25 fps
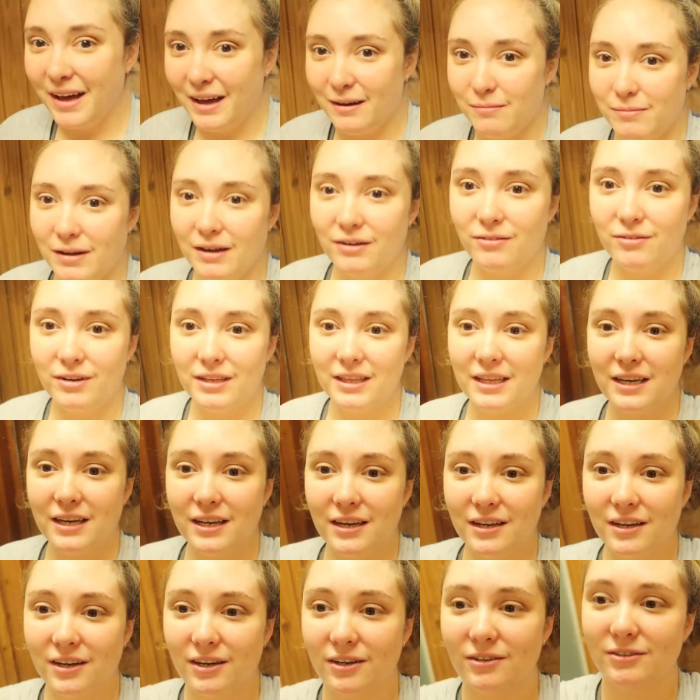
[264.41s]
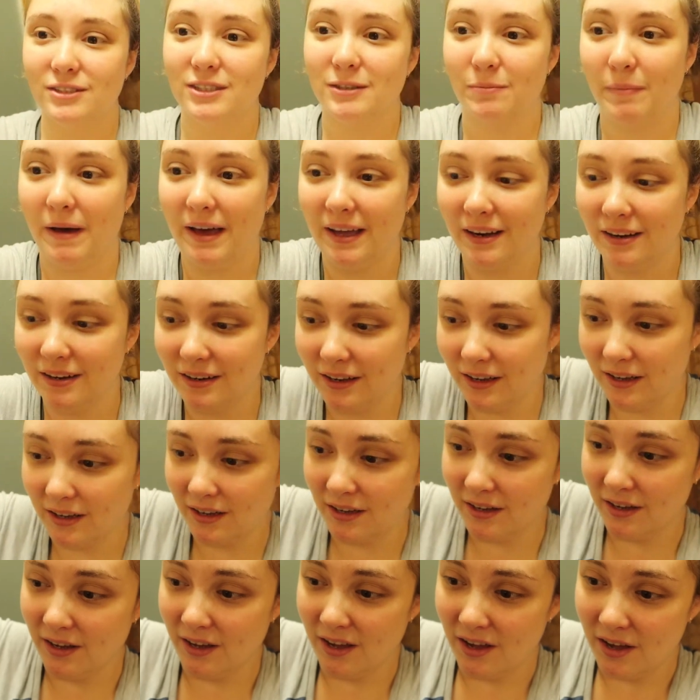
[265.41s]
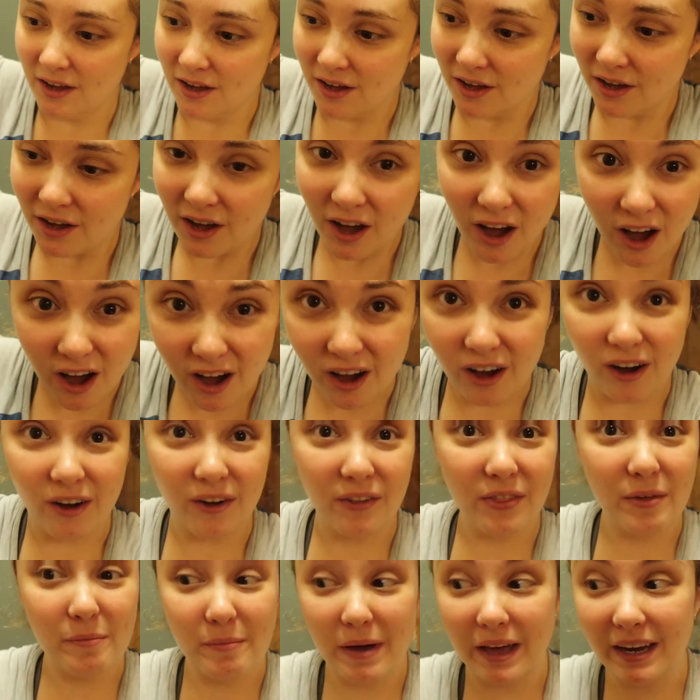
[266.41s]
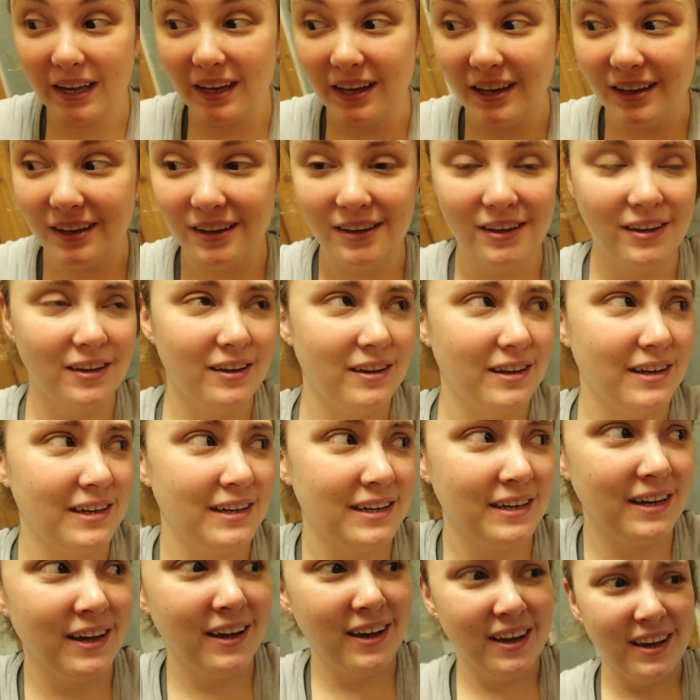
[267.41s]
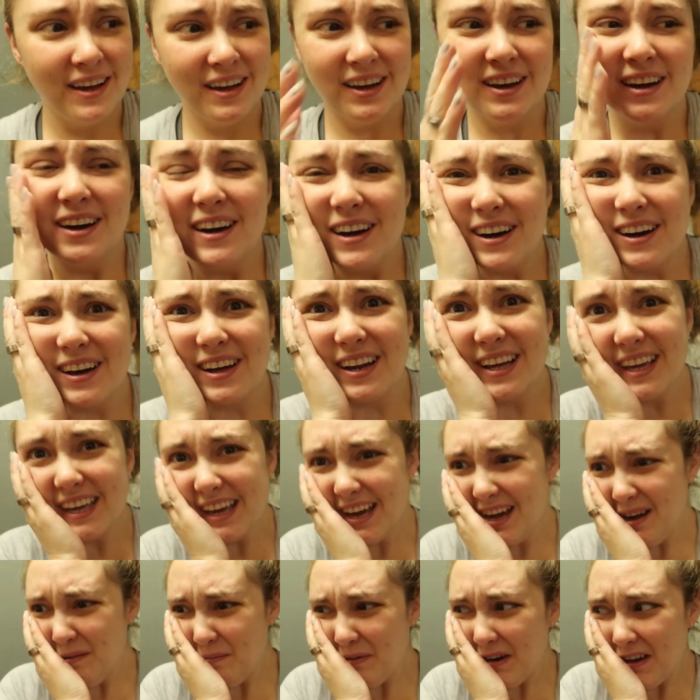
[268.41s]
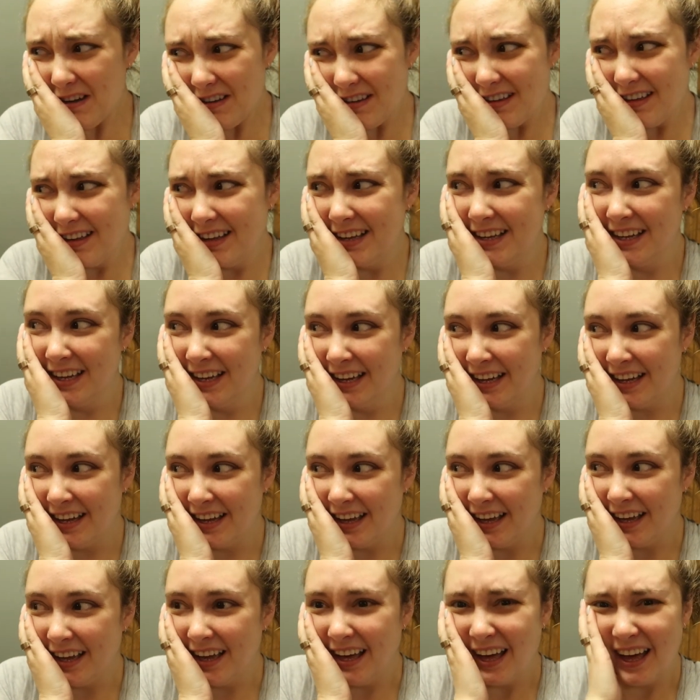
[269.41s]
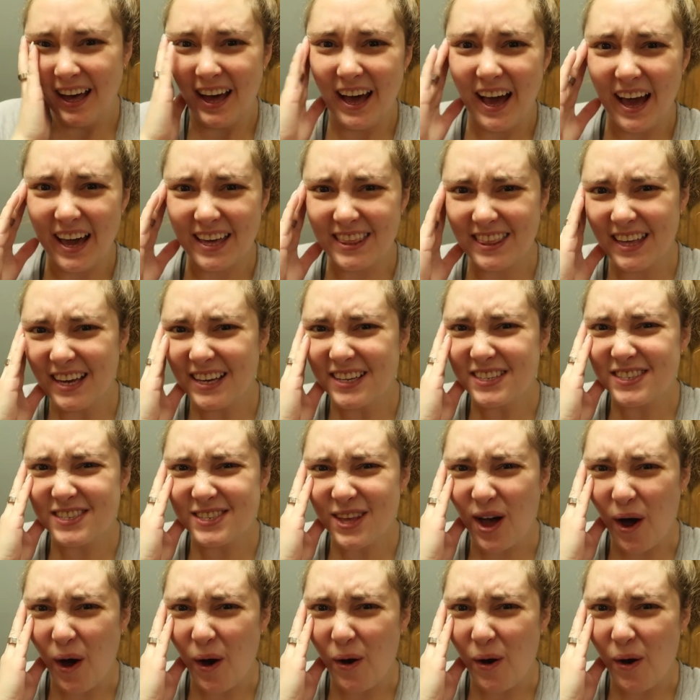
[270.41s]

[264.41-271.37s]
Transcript: Am I really gonna go spend all the money on a camera? I think so.